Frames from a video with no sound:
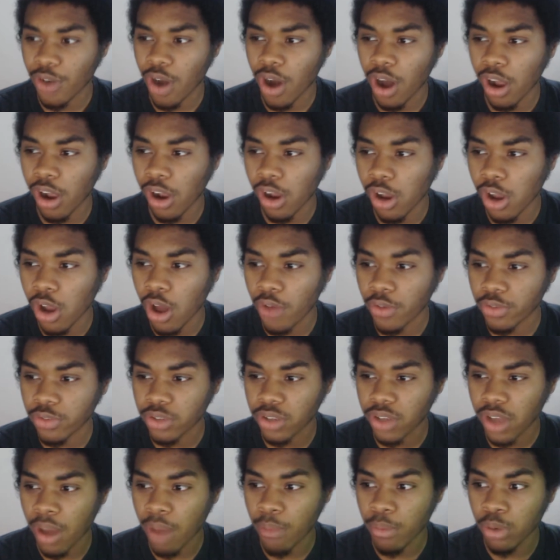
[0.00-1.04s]
they've got a
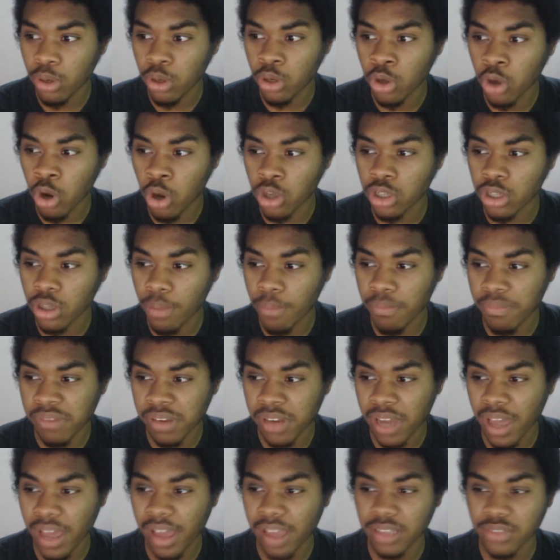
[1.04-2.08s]
lot of good
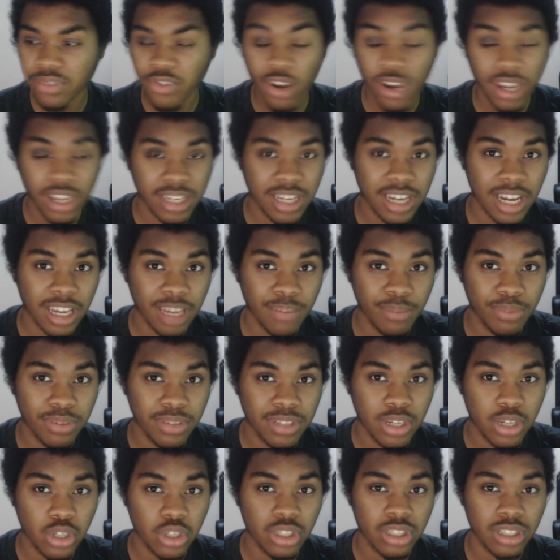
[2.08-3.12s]
players for the attacking
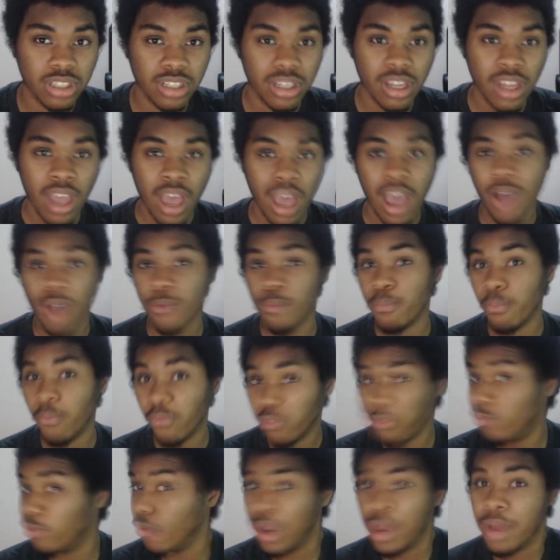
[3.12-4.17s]
positions
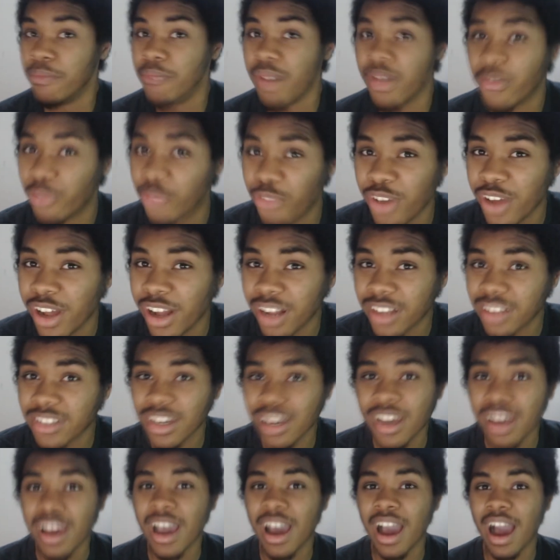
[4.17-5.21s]
in midfield
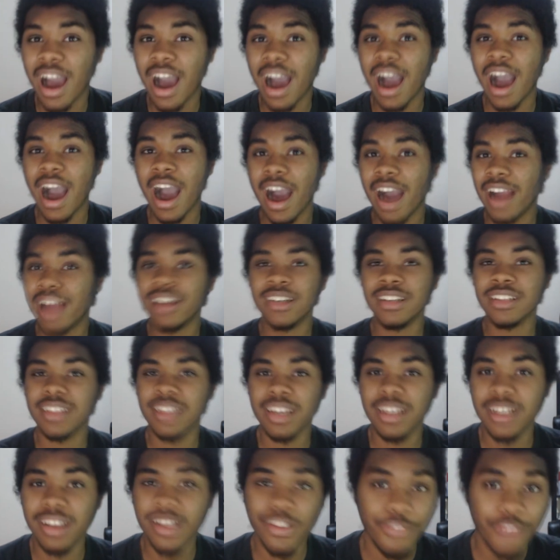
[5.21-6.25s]
and
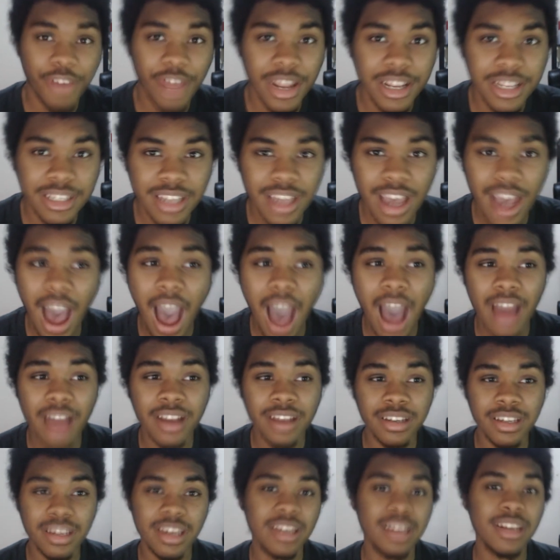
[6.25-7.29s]
in defense
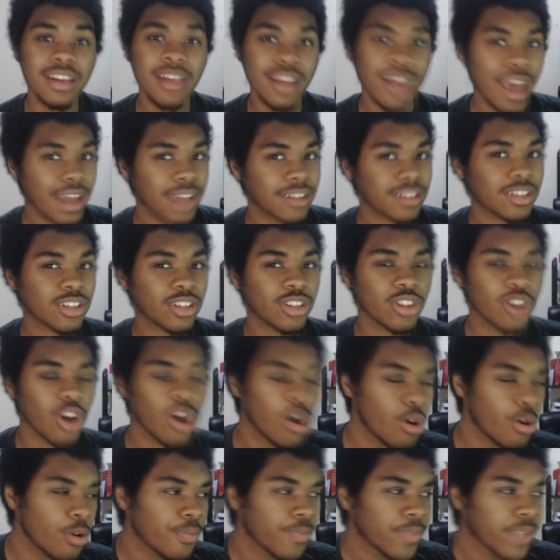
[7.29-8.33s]
and in net.
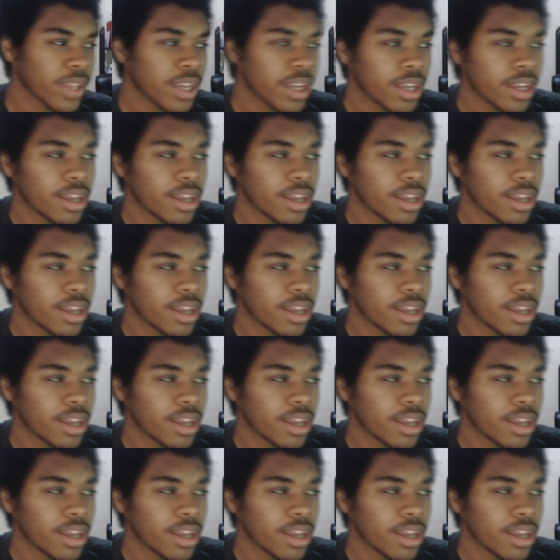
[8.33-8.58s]
So